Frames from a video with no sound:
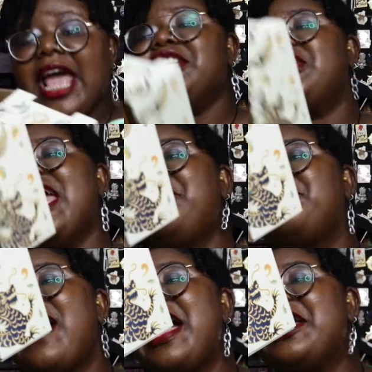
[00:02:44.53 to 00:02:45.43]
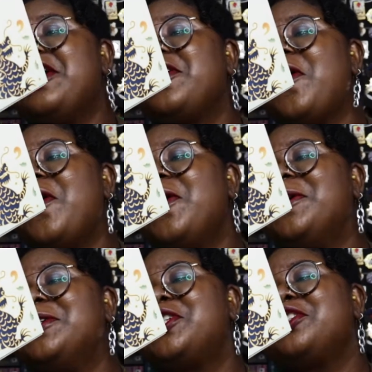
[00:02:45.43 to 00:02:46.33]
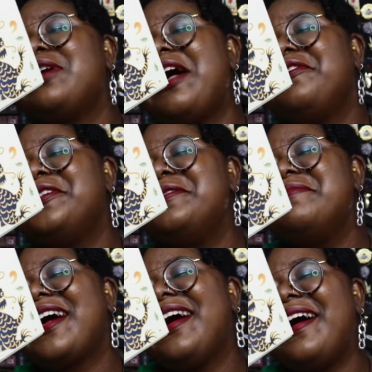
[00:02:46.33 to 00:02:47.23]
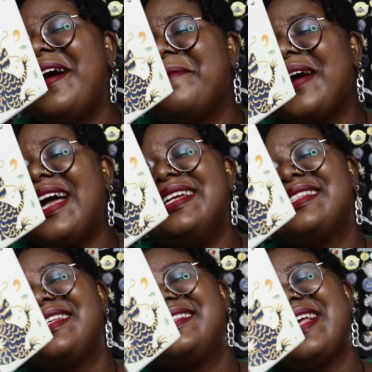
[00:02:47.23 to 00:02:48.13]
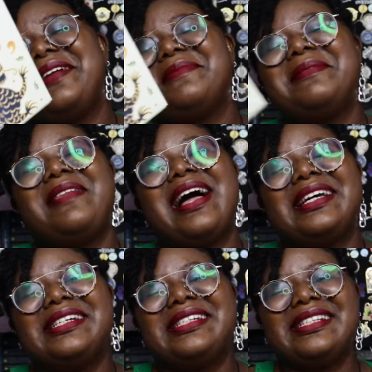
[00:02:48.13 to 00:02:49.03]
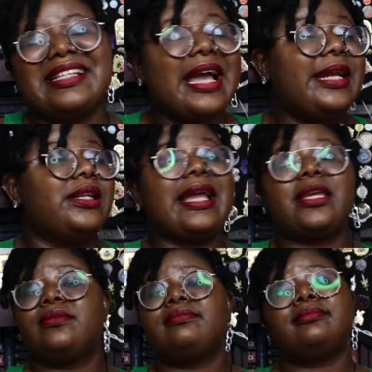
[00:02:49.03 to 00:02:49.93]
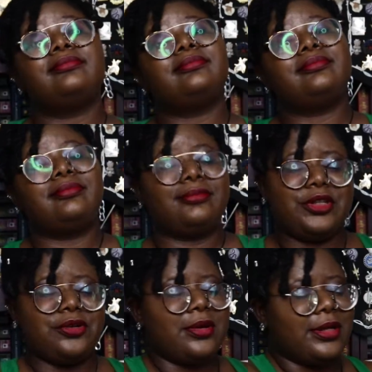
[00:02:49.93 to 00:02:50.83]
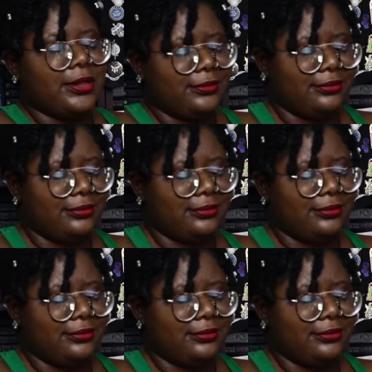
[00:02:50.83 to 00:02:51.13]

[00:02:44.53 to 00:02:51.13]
Jade Fire Gold Travel Cup. And it's designed by Blanca Design. Like, mm, you're...